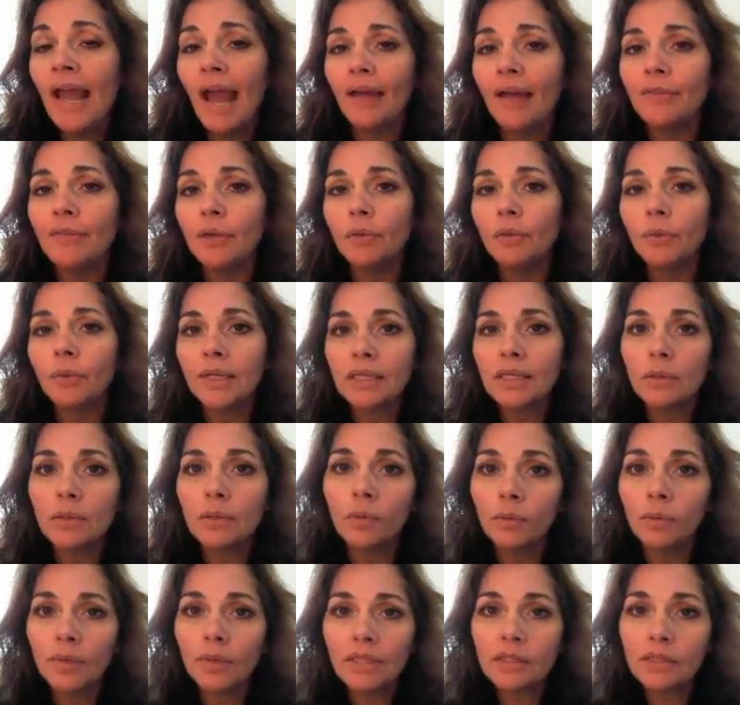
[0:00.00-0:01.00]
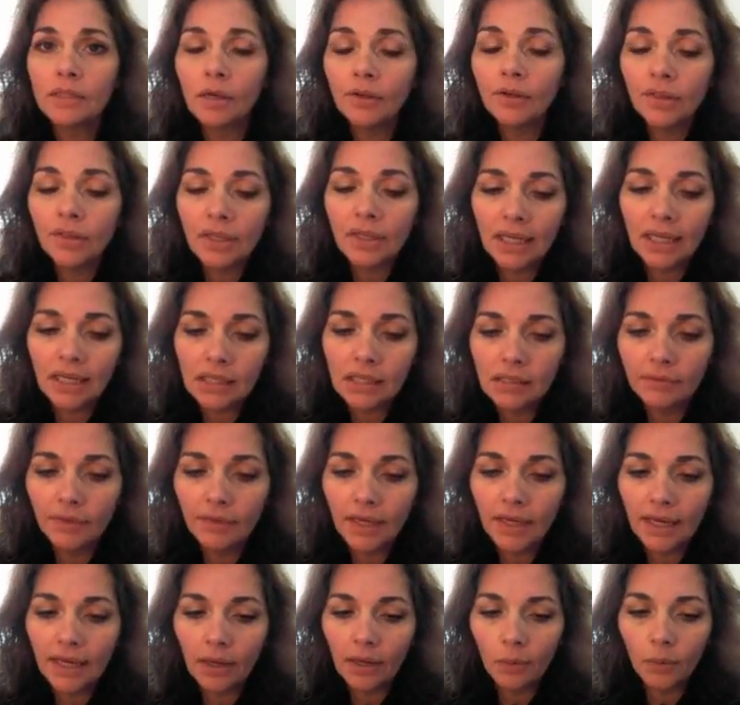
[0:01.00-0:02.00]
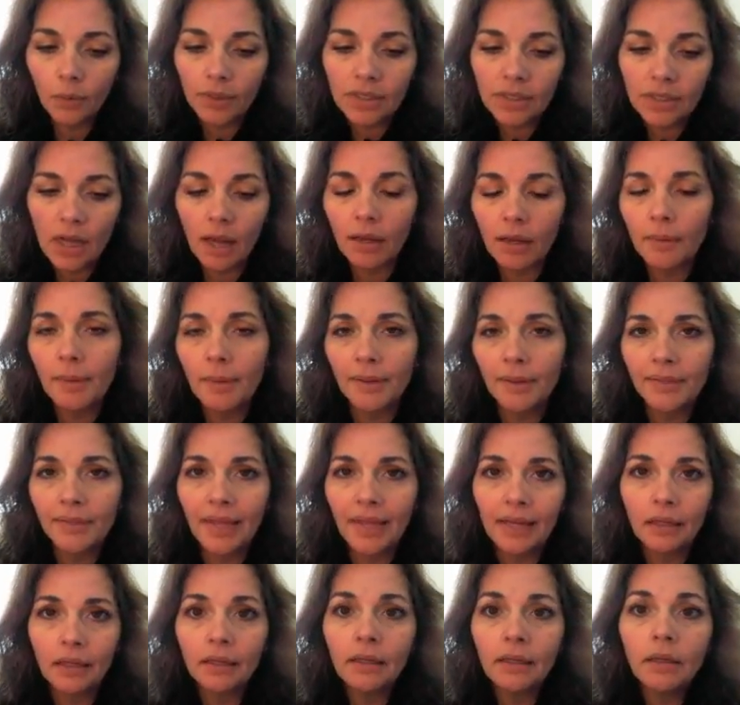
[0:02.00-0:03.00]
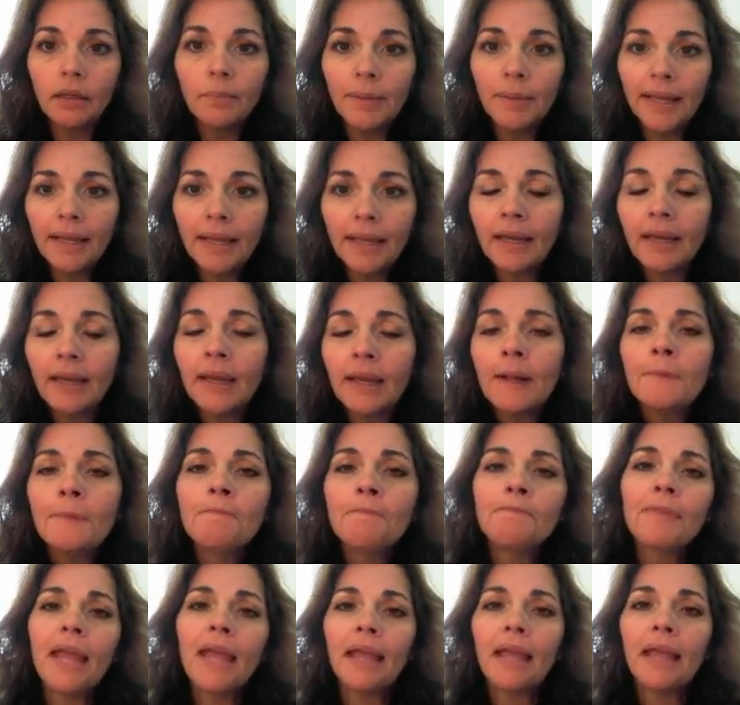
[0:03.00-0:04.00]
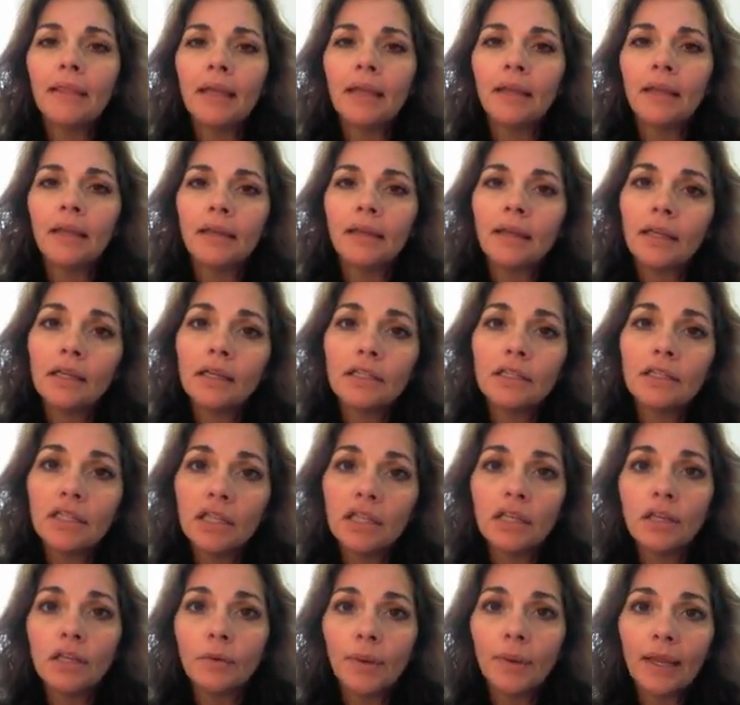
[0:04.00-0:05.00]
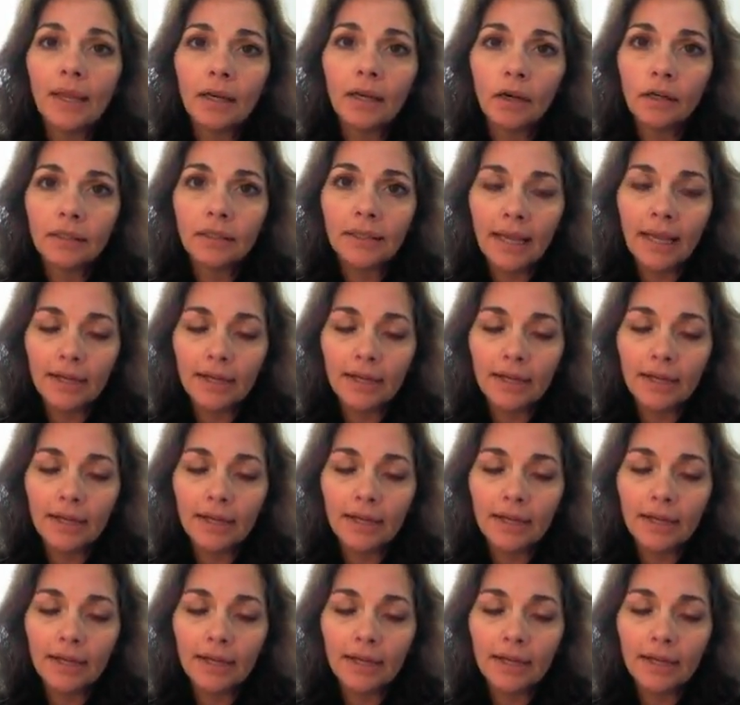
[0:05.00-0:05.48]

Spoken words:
And then when we start the next video, we'll talk about that a little bit and then continue in our